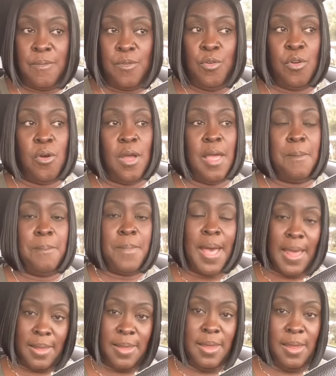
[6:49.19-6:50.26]
you know, and
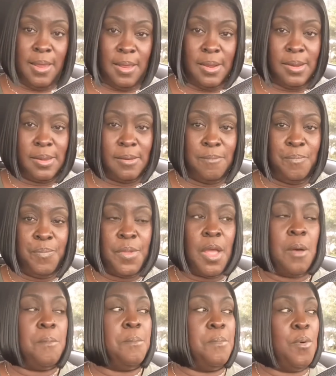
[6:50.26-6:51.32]
my kids
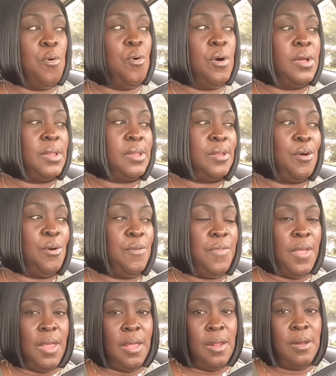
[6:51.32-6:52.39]
more so
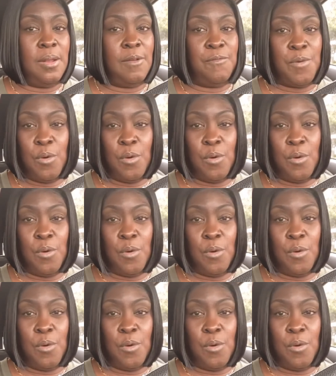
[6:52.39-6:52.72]
than